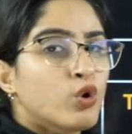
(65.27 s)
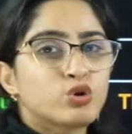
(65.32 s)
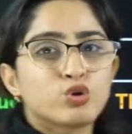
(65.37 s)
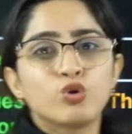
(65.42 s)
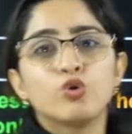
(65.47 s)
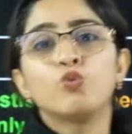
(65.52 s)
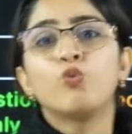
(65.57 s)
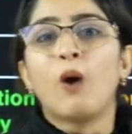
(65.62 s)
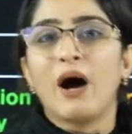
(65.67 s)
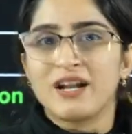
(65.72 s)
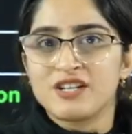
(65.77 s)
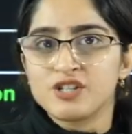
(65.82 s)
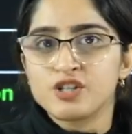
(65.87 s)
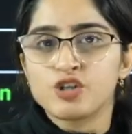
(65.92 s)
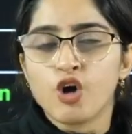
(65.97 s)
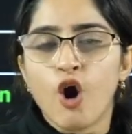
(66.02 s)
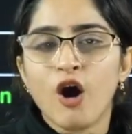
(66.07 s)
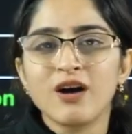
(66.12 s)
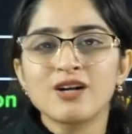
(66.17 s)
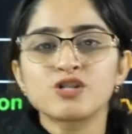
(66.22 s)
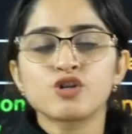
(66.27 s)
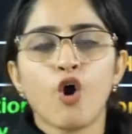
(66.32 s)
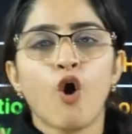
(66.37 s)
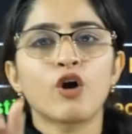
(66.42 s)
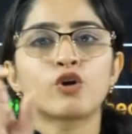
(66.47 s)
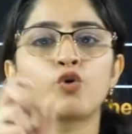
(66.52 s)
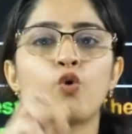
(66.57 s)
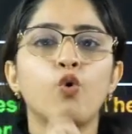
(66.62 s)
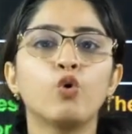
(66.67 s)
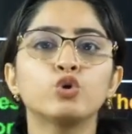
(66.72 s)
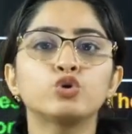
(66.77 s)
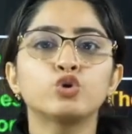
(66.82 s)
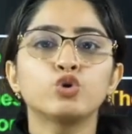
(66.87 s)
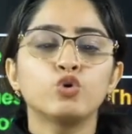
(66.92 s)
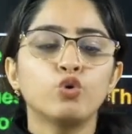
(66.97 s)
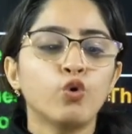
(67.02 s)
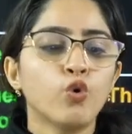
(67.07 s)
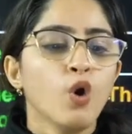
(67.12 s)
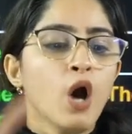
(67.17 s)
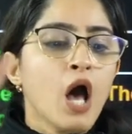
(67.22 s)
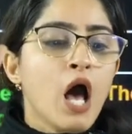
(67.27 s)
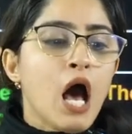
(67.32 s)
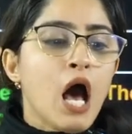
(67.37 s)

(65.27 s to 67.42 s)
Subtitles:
through one shots or go through